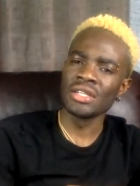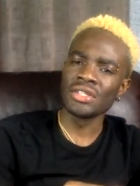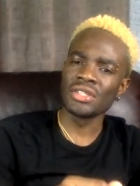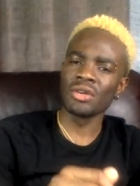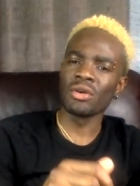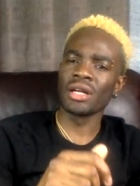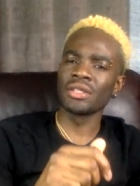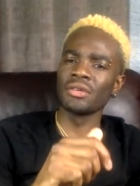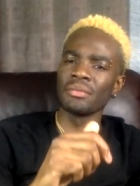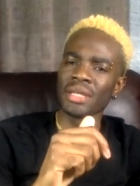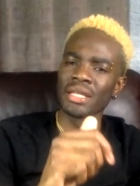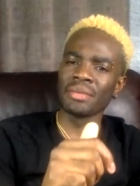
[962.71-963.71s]
So you want
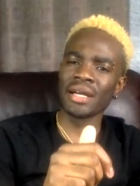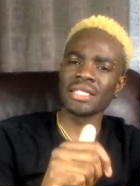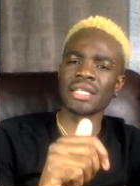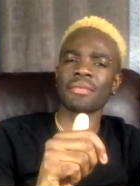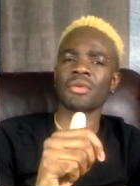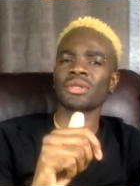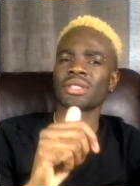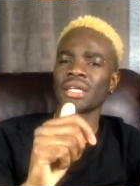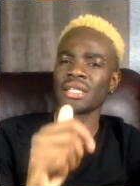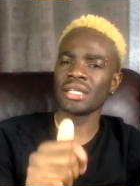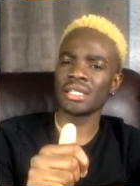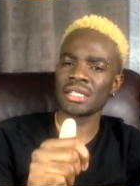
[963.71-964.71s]
to minimize the amount
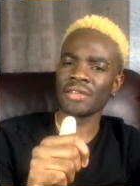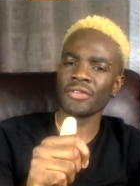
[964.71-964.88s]
of yeast.